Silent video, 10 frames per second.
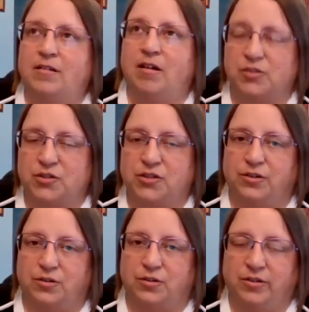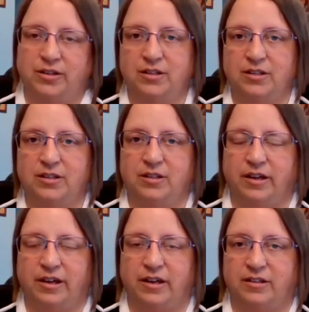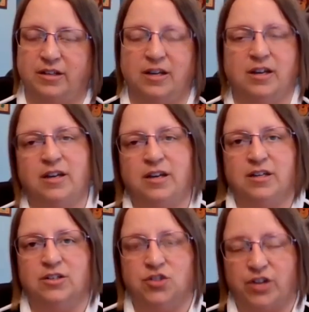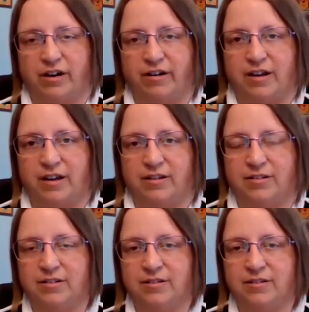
Also, uh, Jerry